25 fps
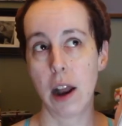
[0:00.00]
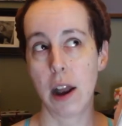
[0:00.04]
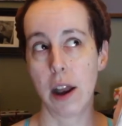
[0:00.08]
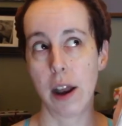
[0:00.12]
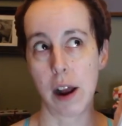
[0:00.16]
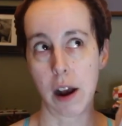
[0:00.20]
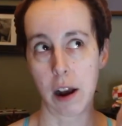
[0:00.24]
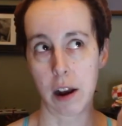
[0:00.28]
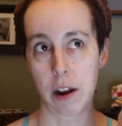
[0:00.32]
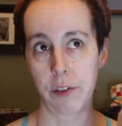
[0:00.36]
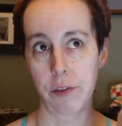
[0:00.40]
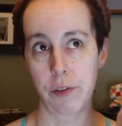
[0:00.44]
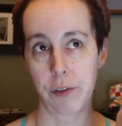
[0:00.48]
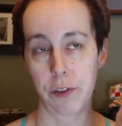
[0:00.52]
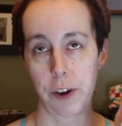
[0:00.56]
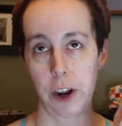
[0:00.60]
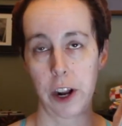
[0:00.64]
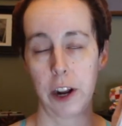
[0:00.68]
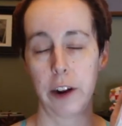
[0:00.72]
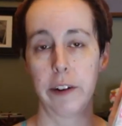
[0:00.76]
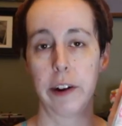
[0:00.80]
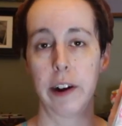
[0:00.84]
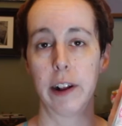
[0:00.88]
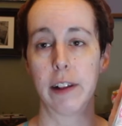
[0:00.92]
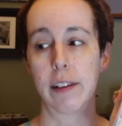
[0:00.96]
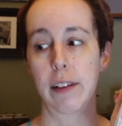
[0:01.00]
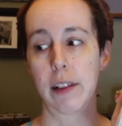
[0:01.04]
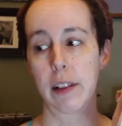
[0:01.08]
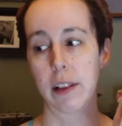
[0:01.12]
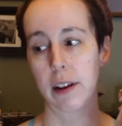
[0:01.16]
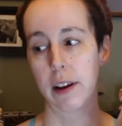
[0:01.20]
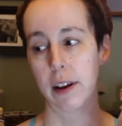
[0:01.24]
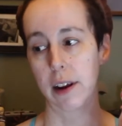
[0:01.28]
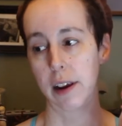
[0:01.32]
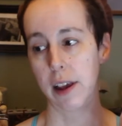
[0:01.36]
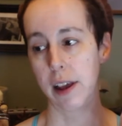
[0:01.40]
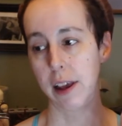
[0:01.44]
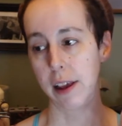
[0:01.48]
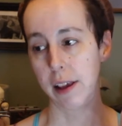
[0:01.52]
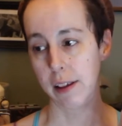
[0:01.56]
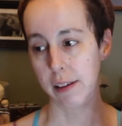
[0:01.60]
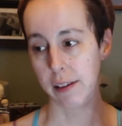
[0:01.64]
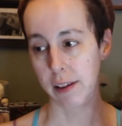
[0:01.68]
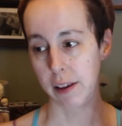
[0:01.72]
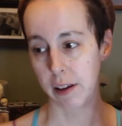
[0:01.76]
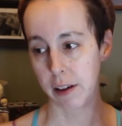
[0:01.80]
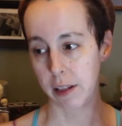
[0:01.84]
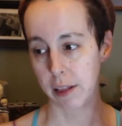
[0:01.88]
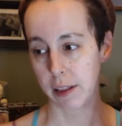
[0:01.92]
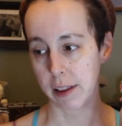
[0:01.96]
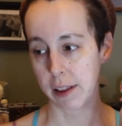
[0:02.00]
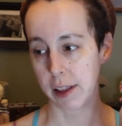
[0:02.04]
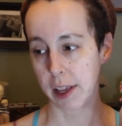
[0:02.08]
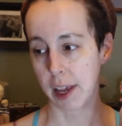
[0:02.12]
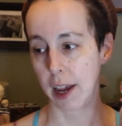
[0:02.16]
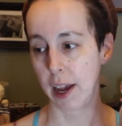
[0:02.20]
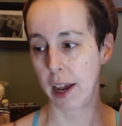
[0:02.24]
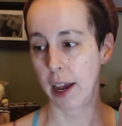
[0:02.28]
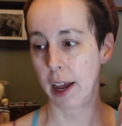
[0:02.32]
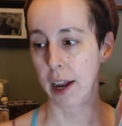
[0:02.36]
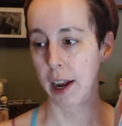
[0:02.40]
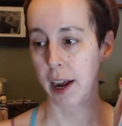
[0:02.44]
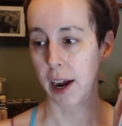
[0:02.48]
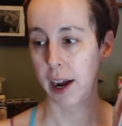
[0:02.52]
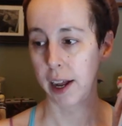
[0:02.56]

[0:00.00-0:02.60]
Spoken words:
non-fragrance, easy on the skin,